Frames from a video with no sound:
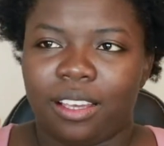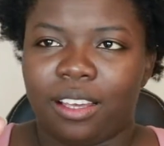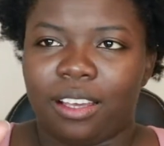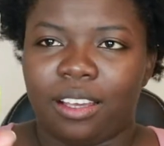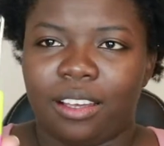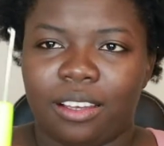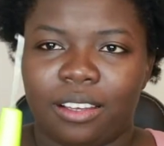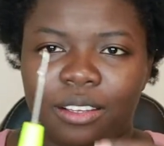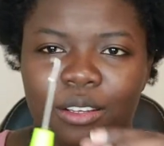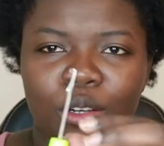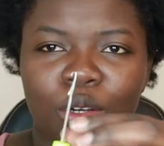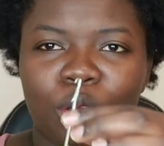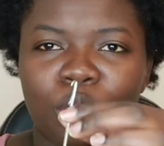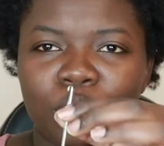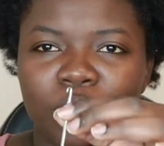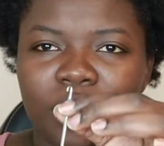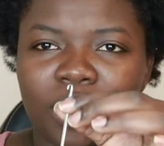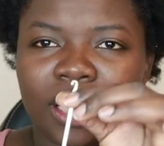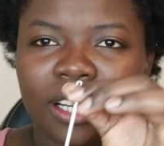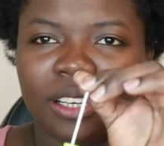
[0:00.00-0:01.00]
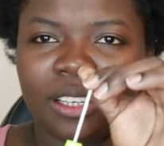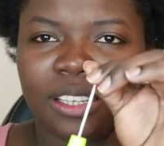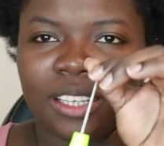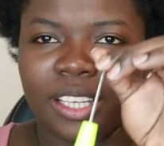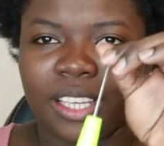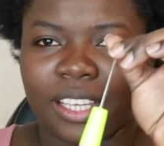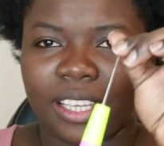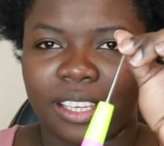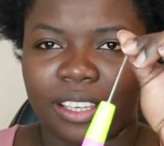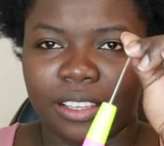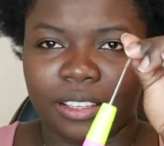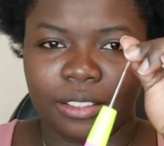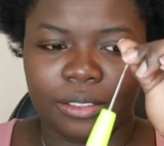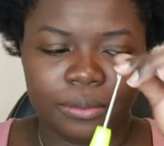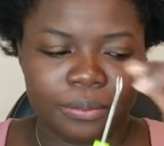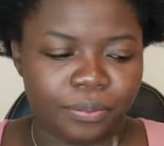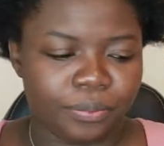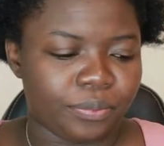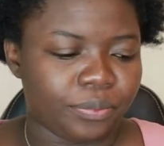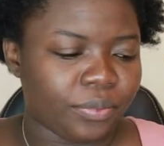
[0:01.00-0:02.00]
hook here,
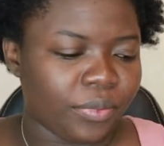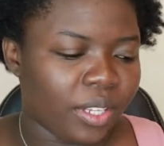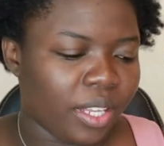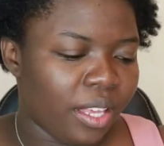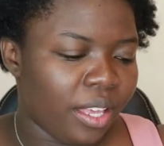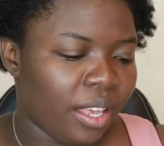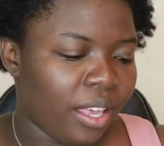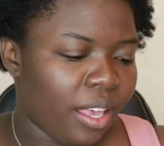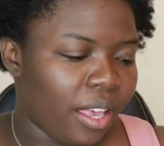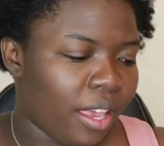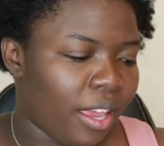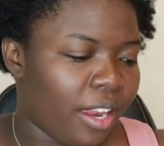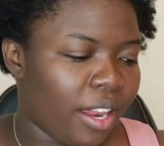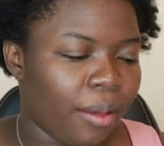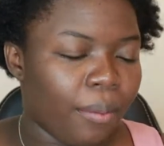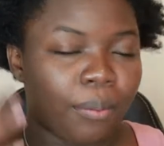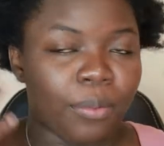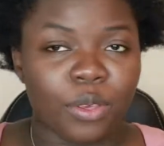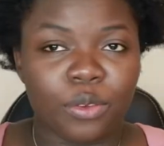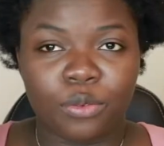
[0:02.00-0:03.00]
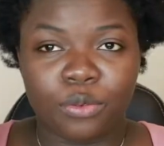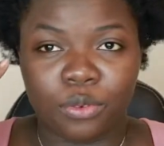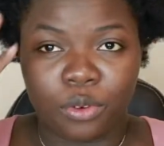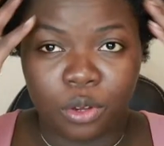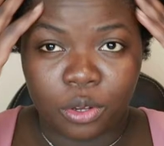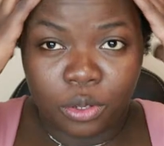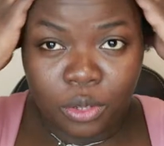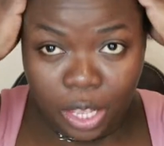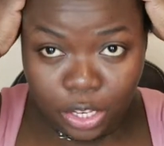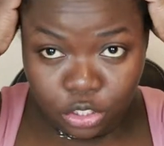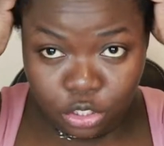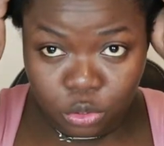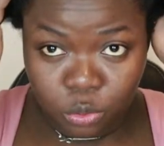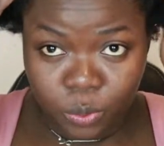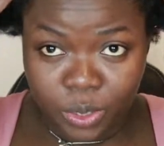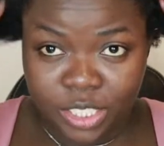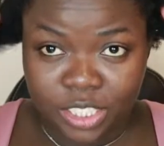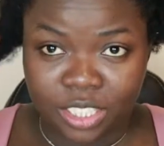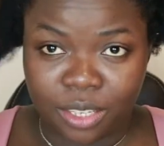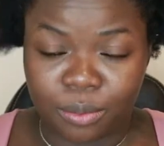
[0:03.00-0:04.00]
and before I just
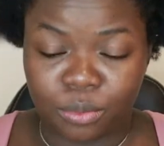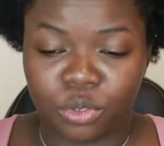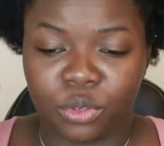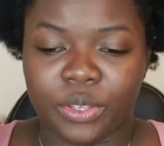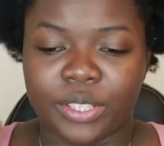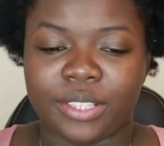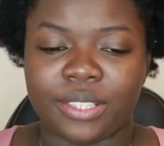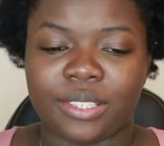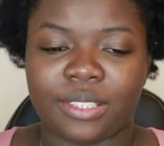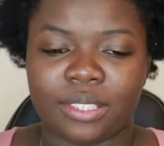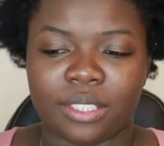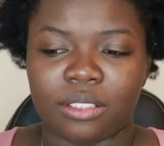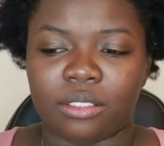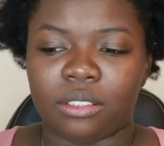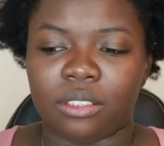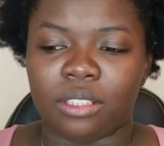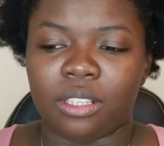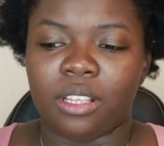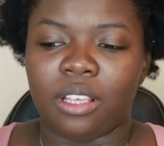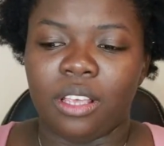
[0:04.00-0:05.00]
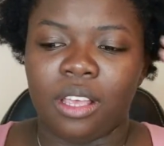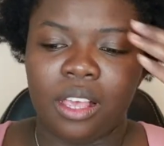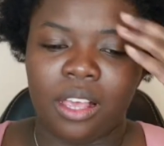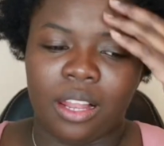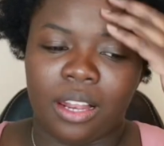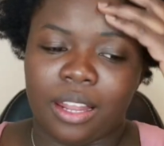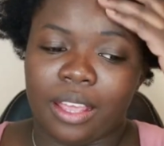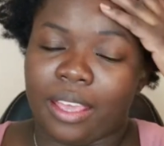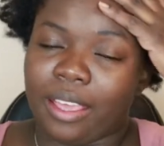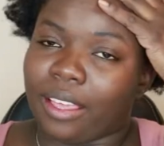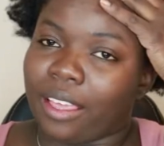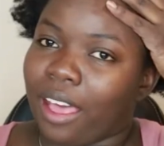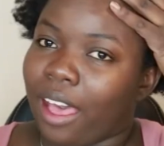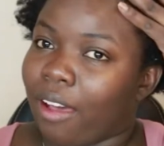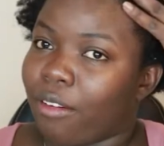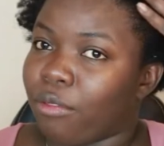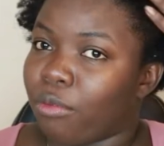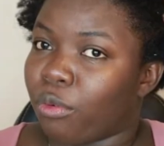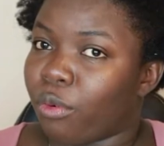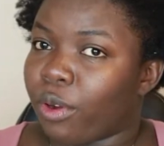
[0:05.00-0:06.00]
wash them so it's still like
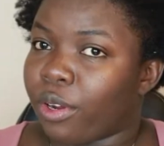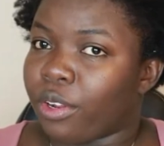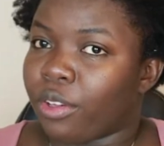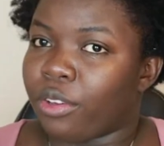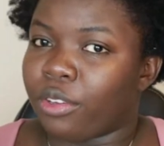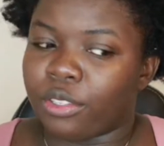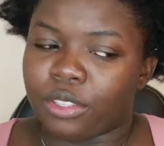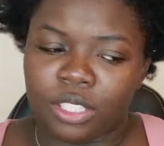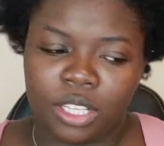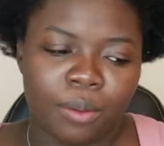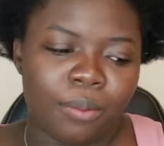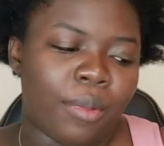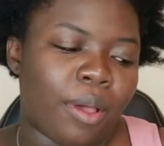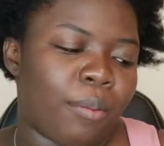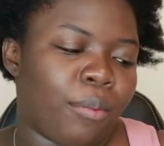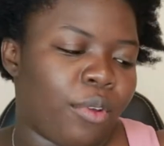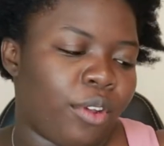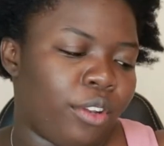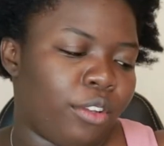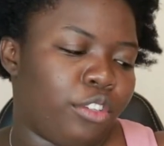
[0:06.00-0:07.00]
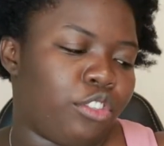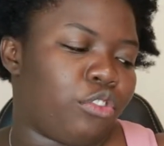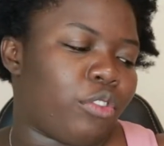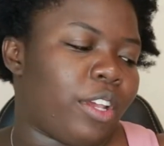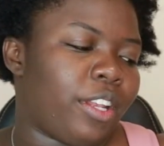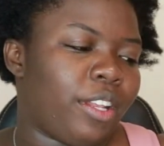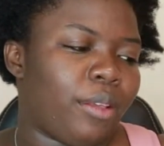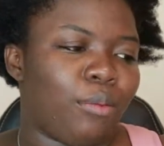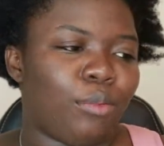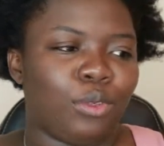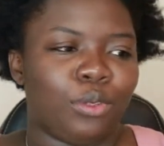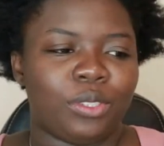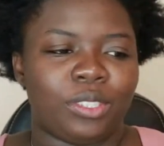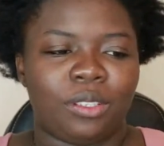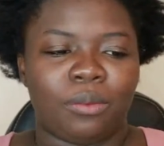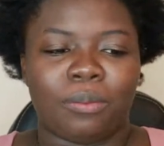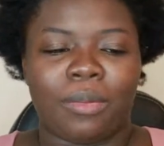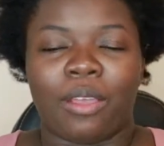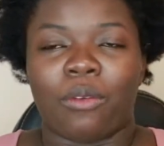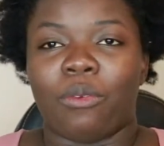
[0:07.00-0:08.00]
have water on them. I'm gonna dry them
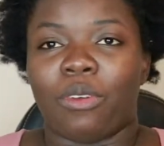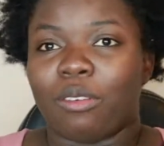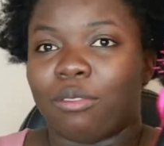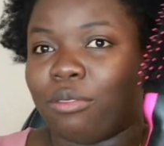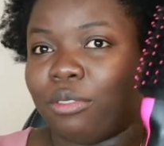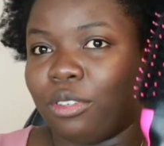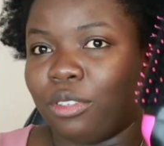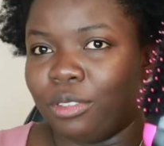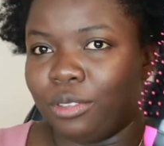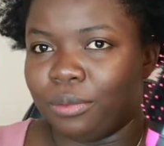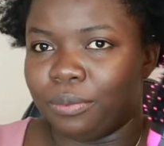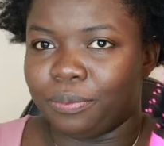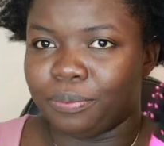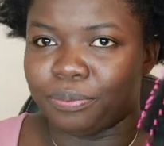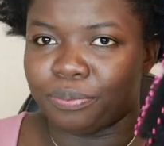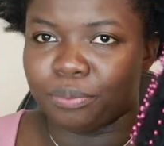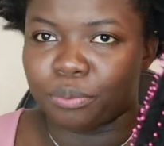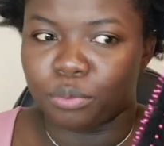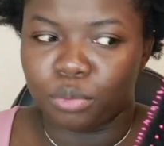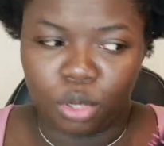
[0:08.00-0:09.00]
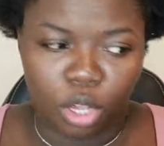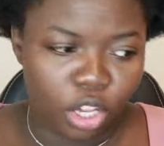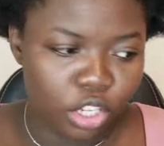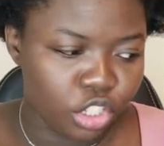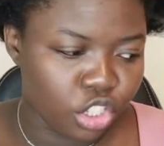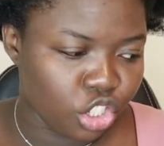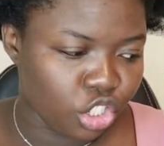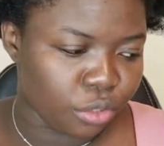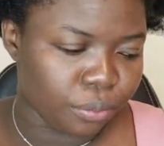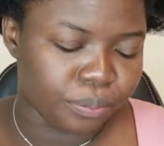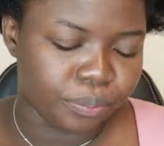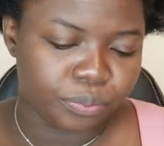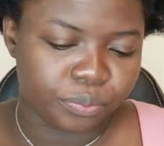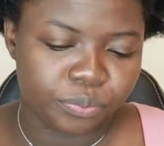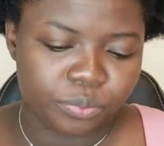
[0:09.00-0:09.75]
using my Revlon brush